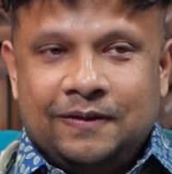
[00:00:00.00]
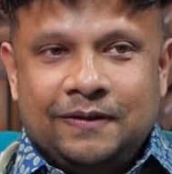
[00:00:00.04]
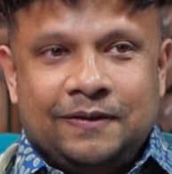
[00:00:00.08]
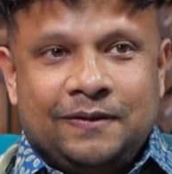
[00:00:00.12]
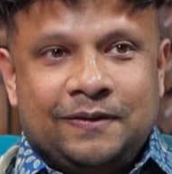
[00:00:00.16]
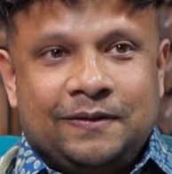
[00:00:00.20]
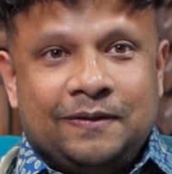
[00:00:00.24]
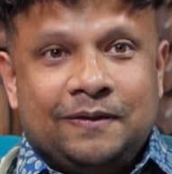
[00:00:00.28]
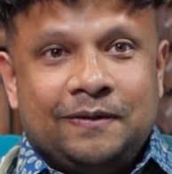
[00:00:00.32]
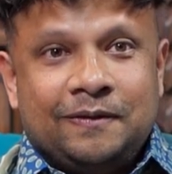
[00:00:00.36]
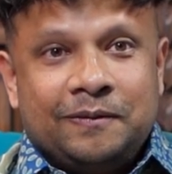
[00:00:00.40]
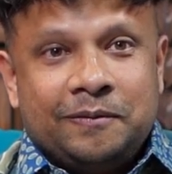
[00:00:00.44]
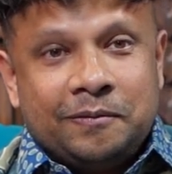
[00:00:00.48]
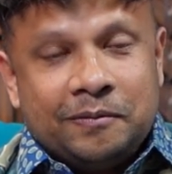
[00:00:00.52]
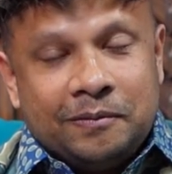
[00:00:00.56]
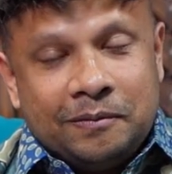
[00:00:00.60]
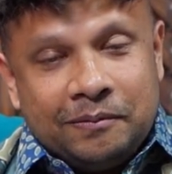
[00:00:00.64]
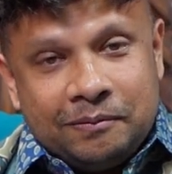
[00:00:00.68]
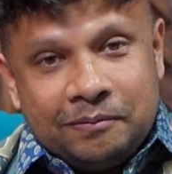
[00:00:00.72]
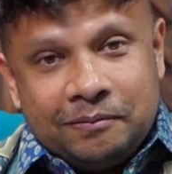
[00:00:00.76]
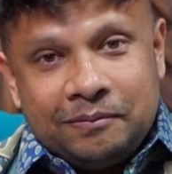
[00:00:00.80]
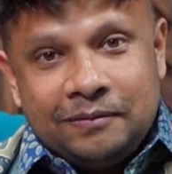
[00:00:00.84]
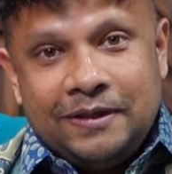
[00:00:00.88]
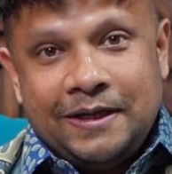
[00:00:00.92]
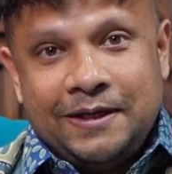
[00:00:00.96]
So
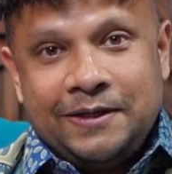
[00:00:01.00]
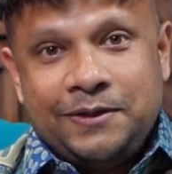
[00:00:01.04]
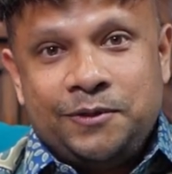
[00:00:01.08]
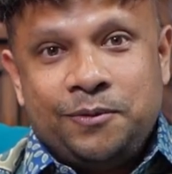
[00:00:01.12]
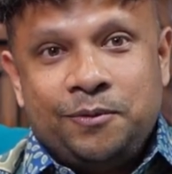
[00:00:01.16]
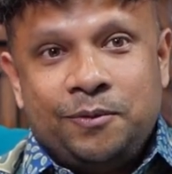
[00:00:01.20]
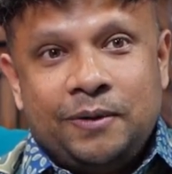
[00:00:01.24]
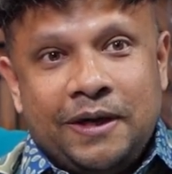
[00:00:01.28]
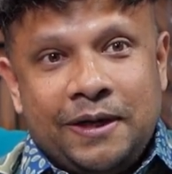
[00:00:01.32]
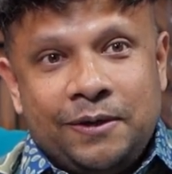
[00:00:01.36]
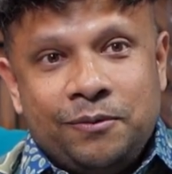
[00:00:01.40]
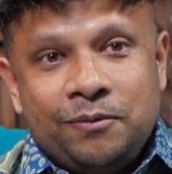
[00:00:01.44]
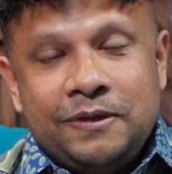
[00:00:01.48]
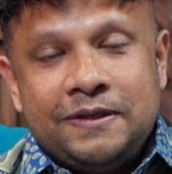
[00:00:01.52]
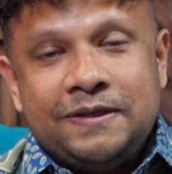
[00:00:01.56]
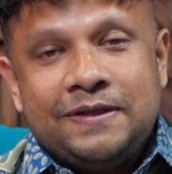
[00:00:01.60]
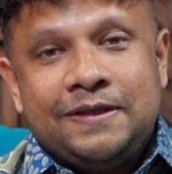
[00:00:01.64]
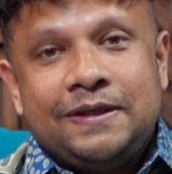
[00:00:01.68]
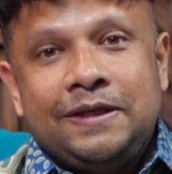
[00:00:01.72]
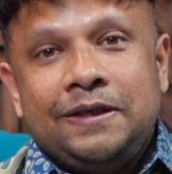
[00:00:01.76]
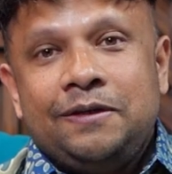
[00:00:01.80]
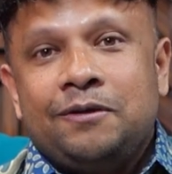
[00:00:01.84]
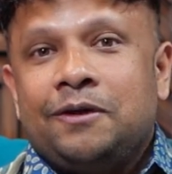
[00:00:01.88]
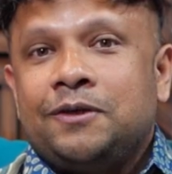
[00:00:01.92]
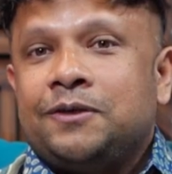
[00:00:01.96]
that's why we
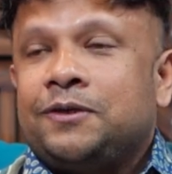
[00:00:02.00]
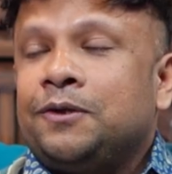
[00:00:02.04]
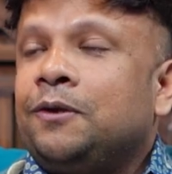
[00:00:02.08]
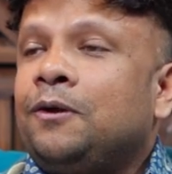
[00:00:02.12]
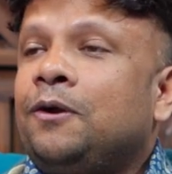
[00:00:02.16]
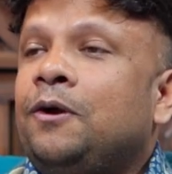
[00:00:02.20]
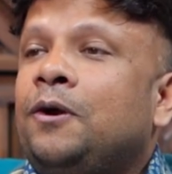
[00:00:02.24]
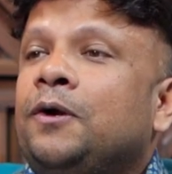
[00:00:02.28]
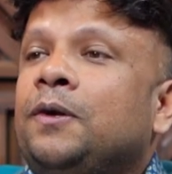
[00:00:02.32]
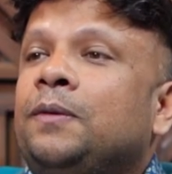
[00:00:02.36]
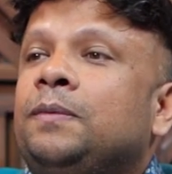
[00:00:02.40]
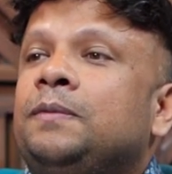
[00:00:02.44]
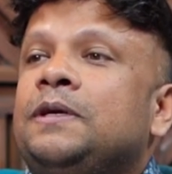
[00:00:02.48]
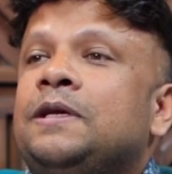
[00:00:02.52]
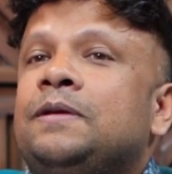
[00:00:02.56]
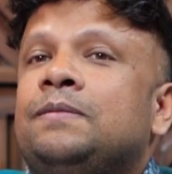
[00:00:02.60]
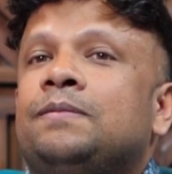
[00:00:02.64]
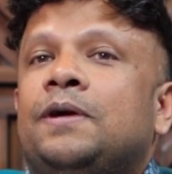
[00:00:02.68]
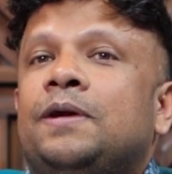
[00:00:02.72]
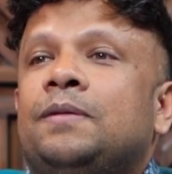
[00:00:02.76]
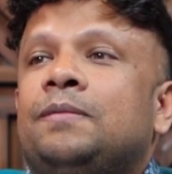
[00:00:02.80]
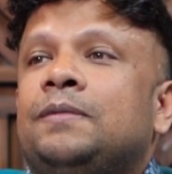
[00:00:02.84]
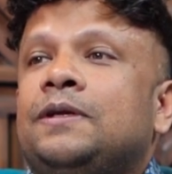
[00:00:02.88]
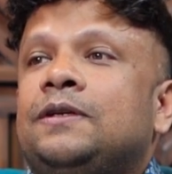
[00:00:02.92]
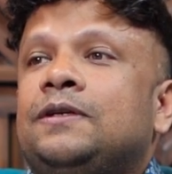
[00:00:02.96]
see also a lot of
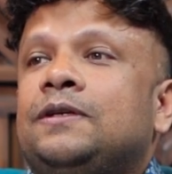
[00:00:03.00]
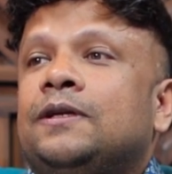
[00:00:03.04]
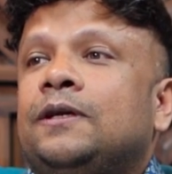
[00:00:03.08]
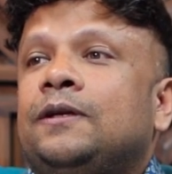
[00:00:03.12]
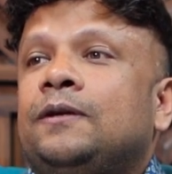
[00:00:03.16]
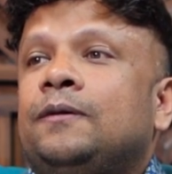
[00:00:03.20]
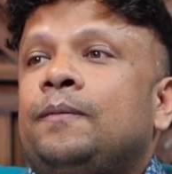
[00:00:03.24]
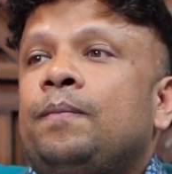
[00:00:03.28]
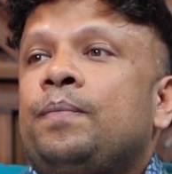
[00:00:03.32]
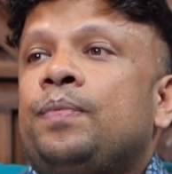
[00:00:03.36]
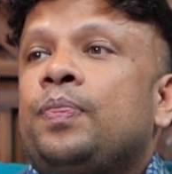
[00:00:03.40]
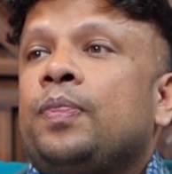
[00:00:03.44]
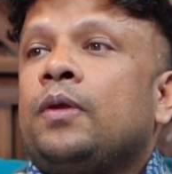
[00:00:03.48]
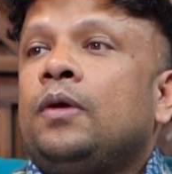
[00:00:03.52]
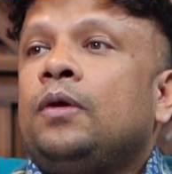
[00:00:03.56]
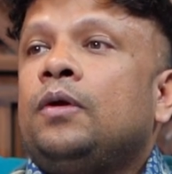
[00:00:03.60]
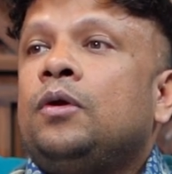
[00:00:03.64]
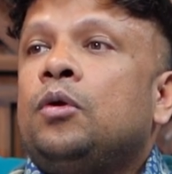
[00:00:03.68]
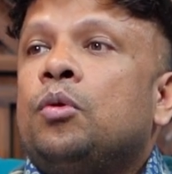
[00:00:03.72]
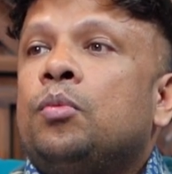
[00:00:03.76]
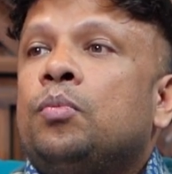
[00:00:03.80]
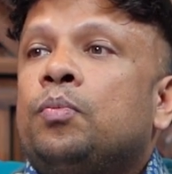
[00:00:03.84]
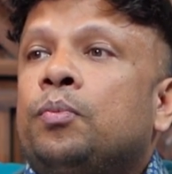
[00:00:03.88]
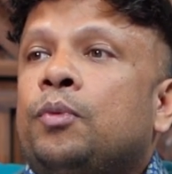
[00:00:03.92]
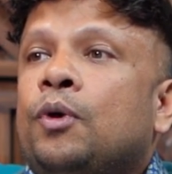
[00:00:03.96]
environmental
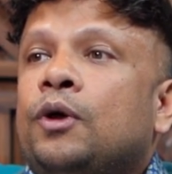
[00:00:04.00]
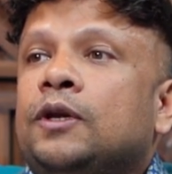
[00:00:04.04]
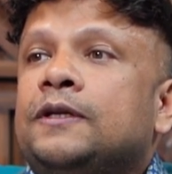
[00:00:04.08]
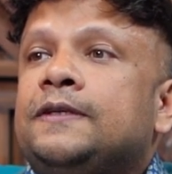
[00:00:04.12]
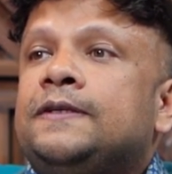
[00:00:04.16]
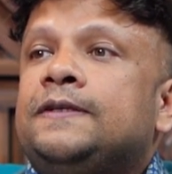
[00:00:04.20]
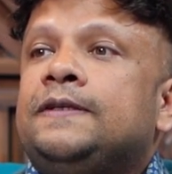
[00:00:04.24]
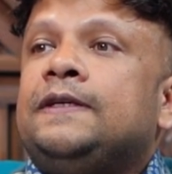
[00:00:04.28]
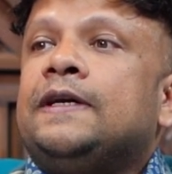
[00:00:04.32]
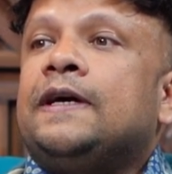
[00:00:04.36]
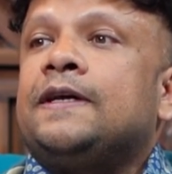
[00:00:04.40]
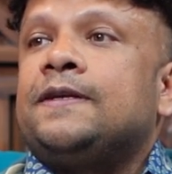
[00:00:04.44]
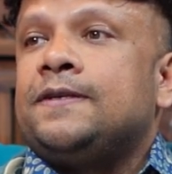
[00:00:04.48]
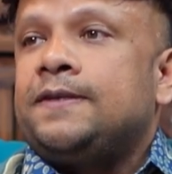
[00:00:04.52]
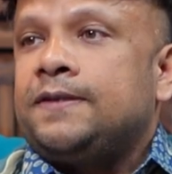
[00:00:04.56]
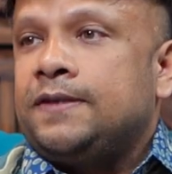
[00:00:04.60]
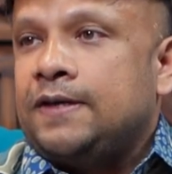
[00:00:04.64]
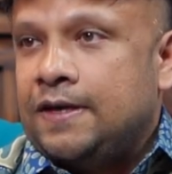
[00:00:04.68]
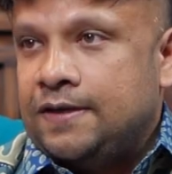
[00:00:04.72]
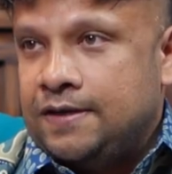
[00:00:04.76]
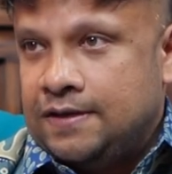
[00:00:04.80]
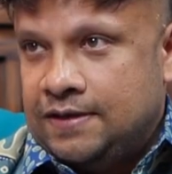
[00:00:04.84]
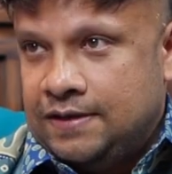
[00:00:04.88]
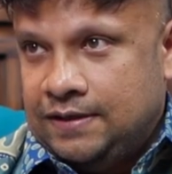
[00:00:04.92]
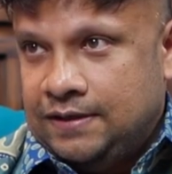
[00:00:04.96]
policy
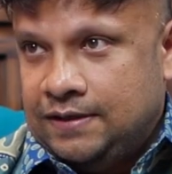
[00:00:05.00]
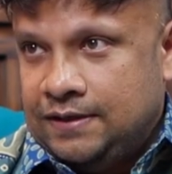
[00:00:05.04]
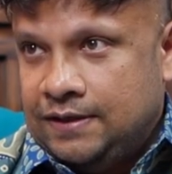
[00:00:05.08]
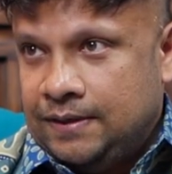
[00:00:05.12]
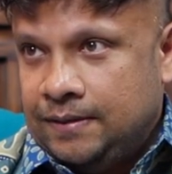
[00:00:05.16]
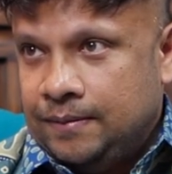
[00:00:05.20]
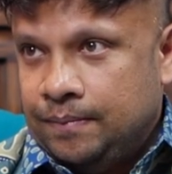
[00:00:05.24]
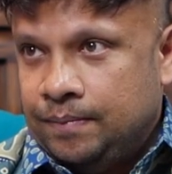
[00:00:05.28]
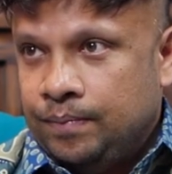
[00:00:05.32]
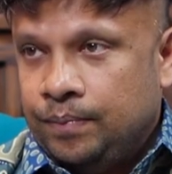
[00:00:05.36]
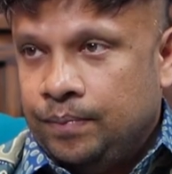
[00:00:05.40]
uncertainty.